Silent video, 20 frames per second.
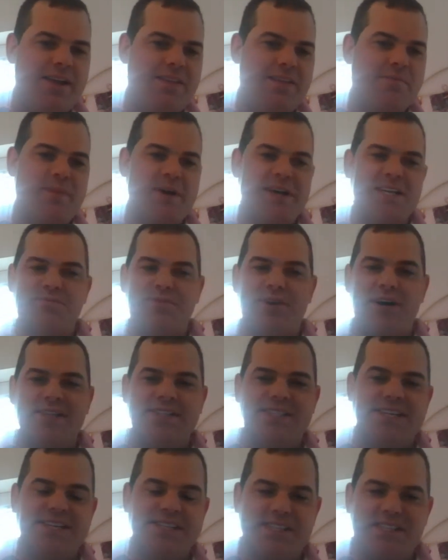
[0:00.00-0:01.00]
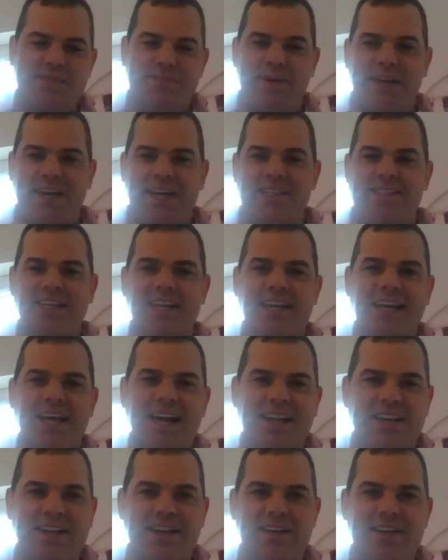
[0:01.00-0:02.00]
the best practices and speaking to the
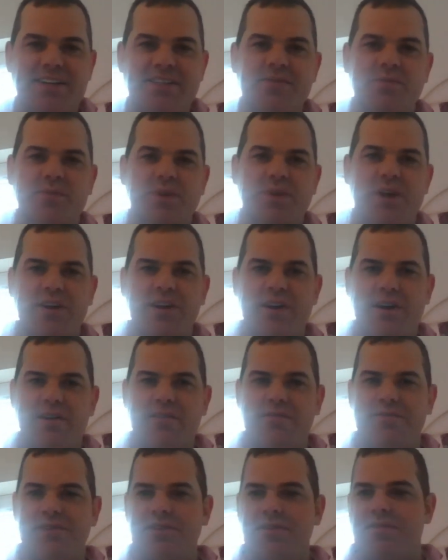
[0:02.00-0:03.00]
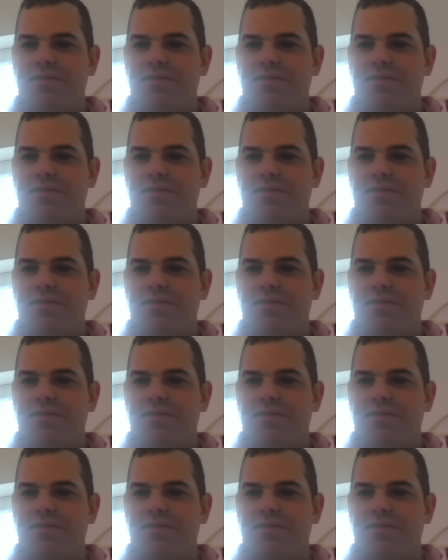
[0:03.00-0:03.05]
candidates and going through the